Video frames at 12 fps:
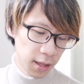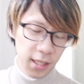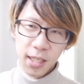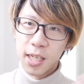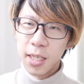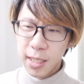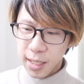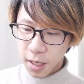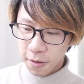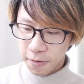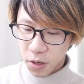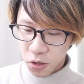This
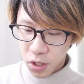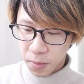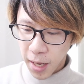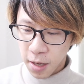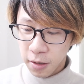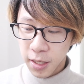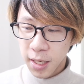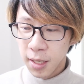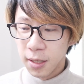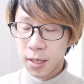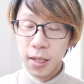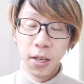TTL
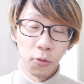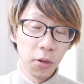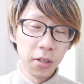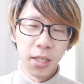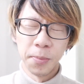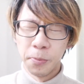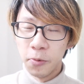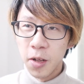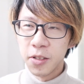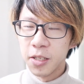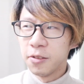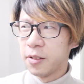functionality like really
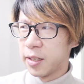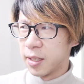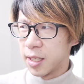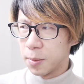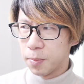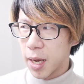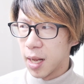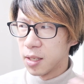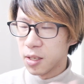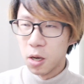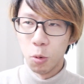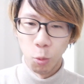relatively
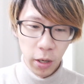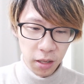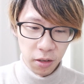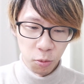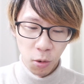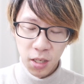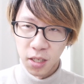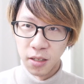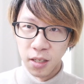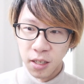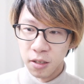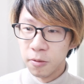depends on what you want to
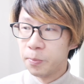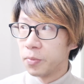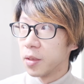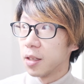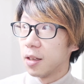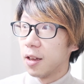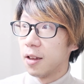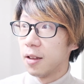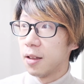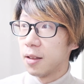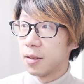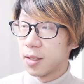do.
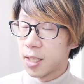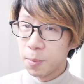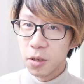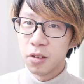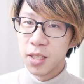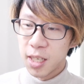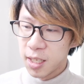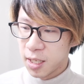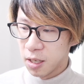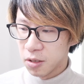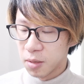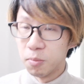Typically
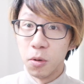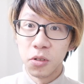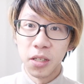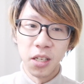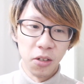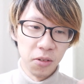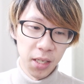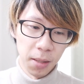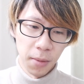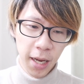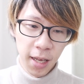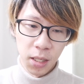TTL is mostly used
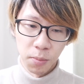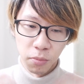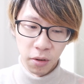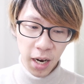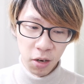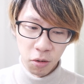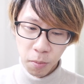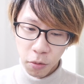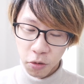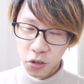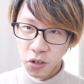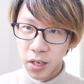in, I guess, bridal
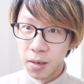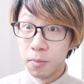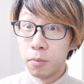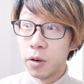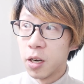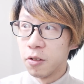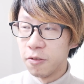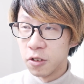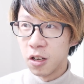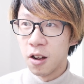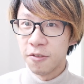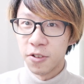
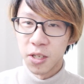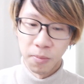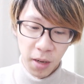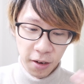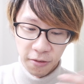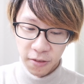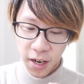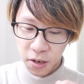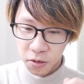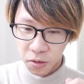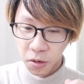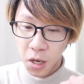photographers. My friend
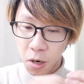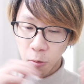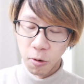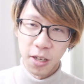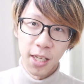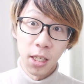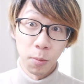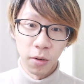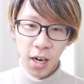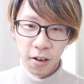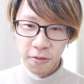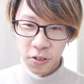who works as a
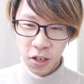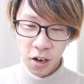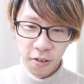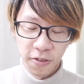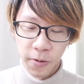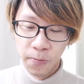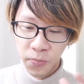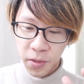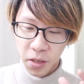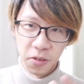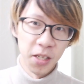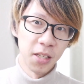bridal photographer
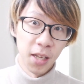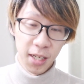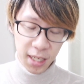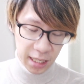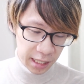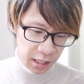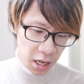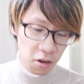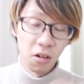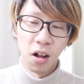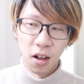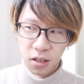uses
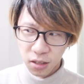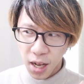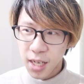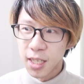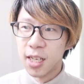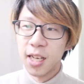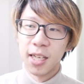TTL a lot.